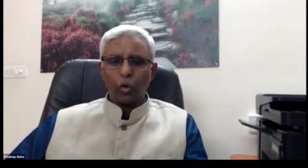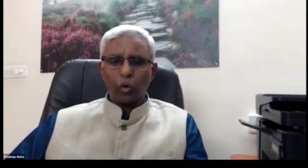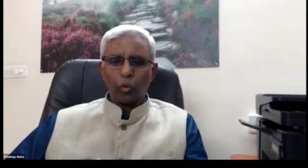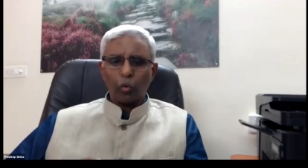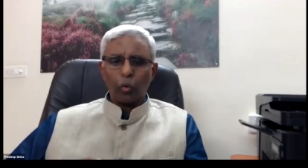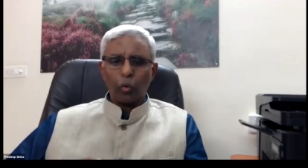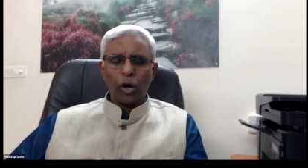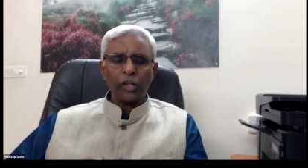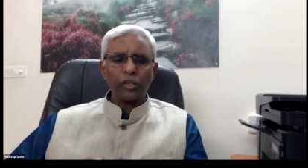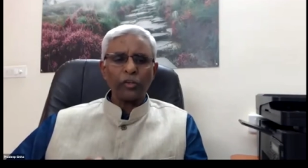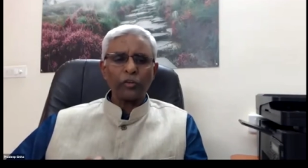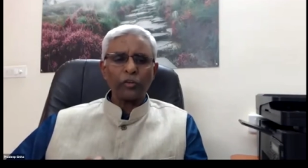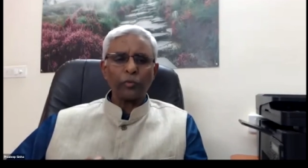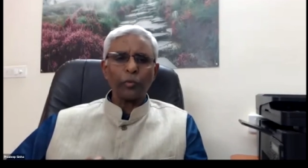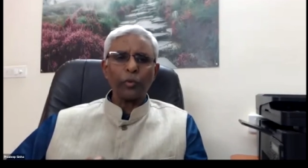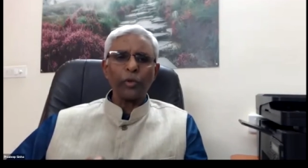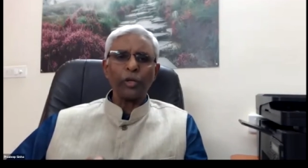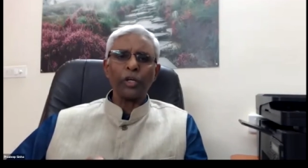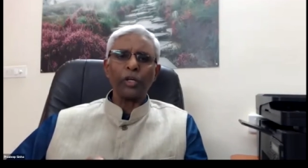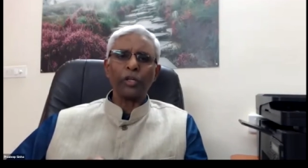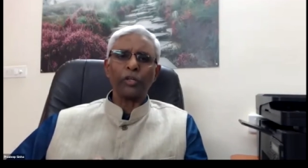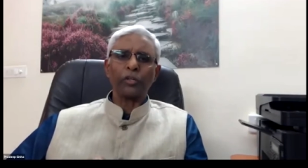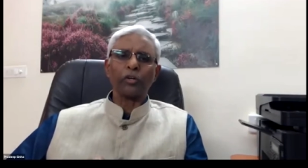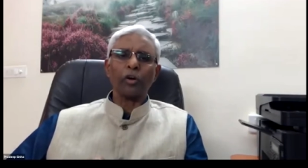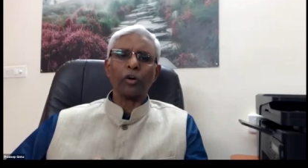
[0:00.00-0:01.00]
Once
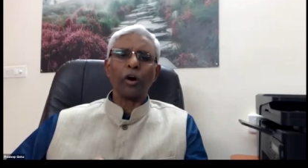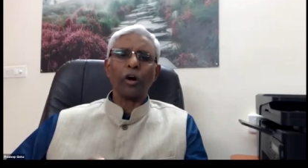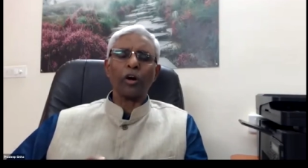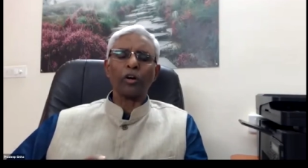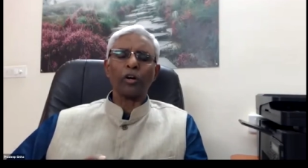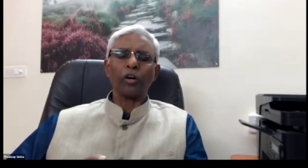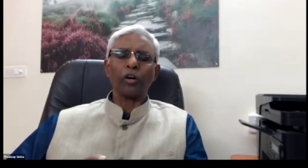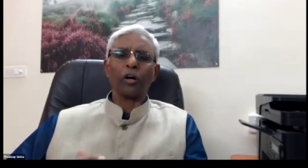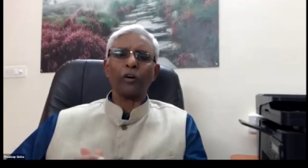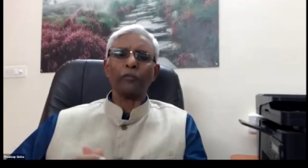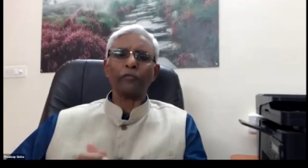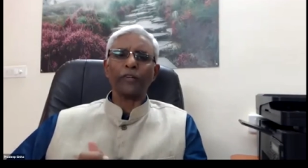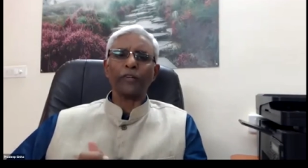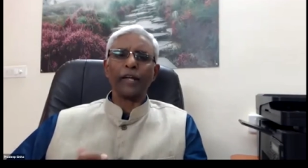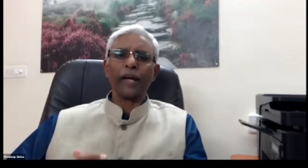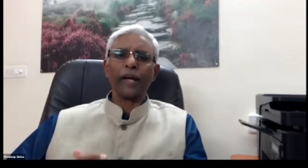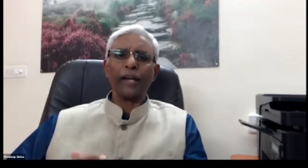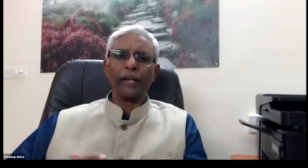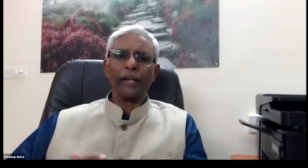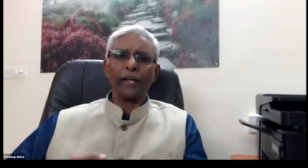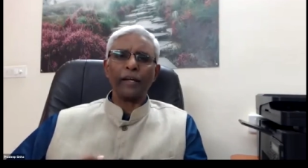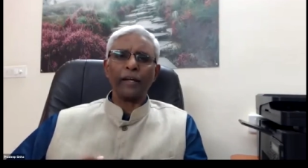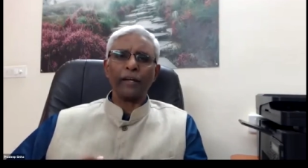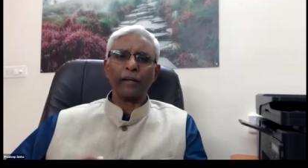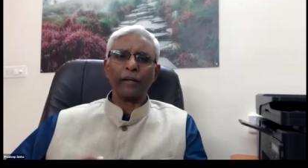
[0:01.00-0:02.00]
we talk of
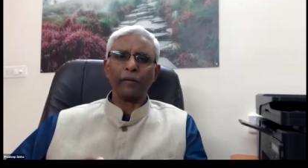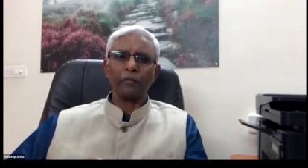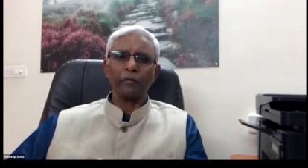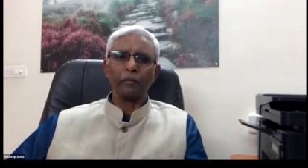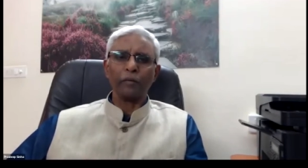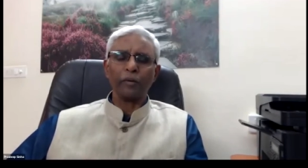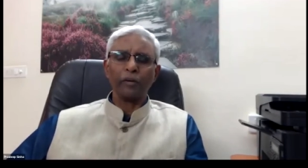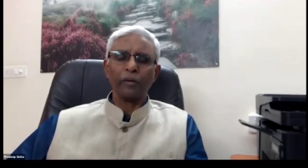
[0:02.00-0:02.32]
tele,